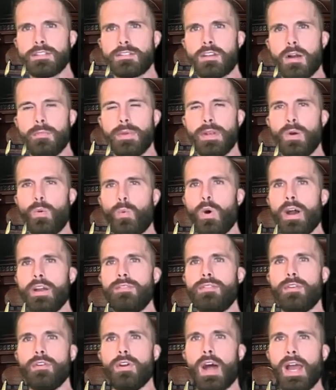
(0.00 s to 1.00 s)
come in a wide
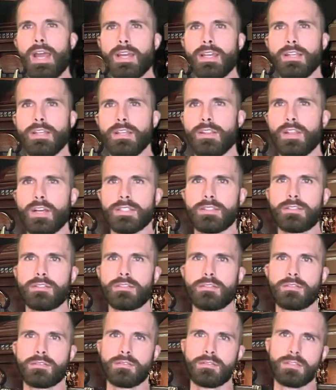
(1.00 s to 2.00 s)
variety.
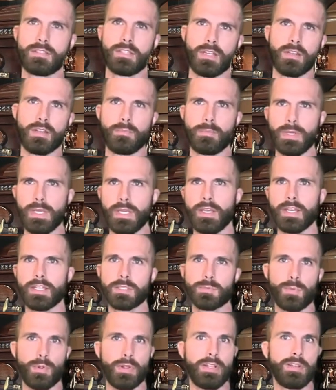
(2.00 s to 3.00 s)
That's gonna be
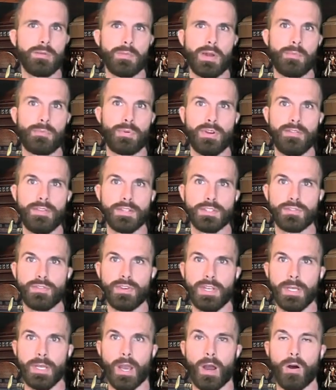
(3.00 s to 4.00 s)
explained in my previous
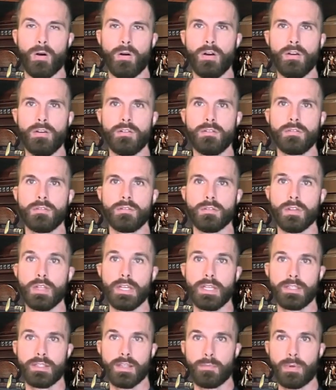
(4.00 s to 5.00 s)
video,
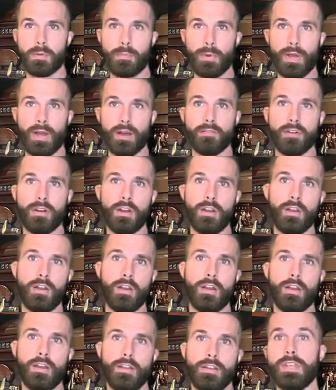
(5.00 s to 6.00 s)
linked up above.
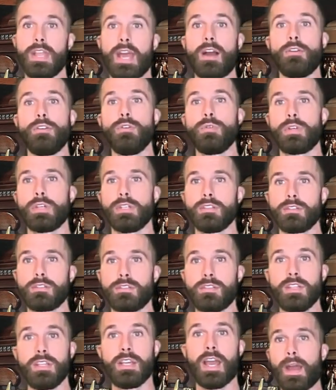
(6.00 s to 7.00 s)
Now you can
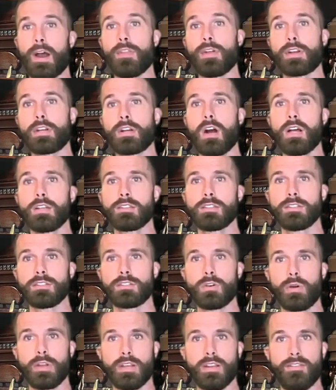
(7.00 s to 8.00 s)
see how the cost is
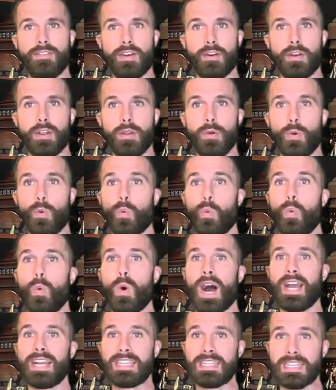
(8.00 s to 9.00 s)
going to vary
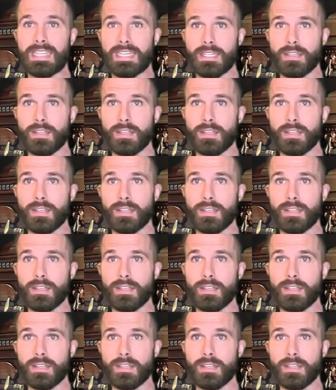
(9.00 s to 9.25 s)
widely,